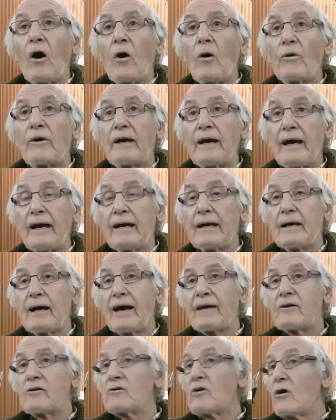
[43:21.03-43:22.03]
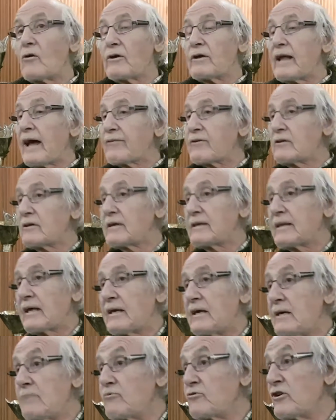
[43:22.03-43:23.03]
Okay, I don't know. You'd have to look at the
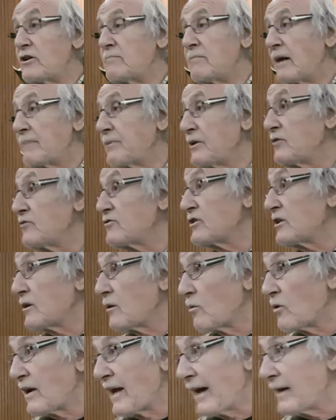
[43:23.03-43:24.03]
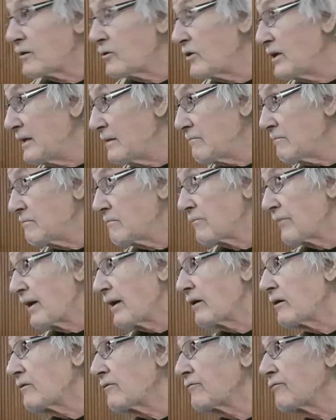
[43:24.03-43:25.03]
Hebrew. He might be using the word Elohim
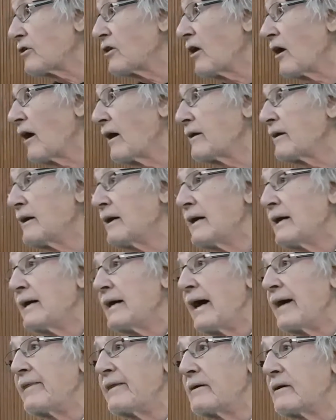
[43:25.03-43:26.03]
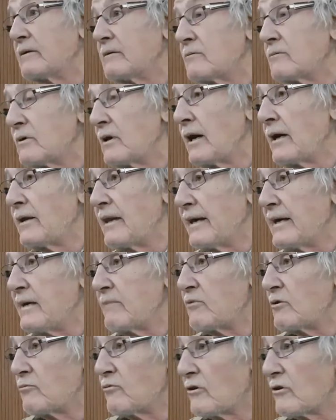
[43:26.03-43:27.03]
there for God. And the
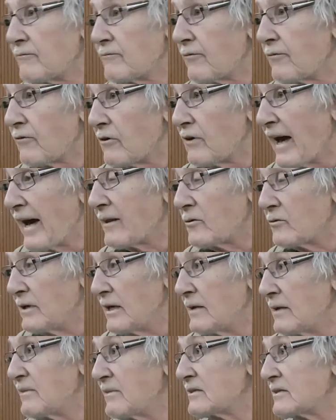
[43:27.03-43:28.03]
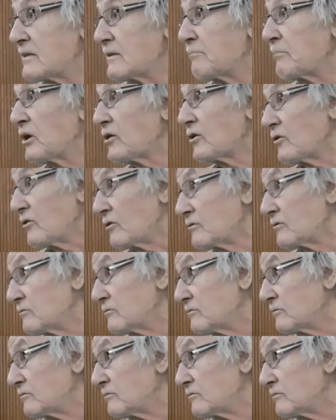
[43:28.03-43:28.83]
Hebrew word for Elohim is the plural.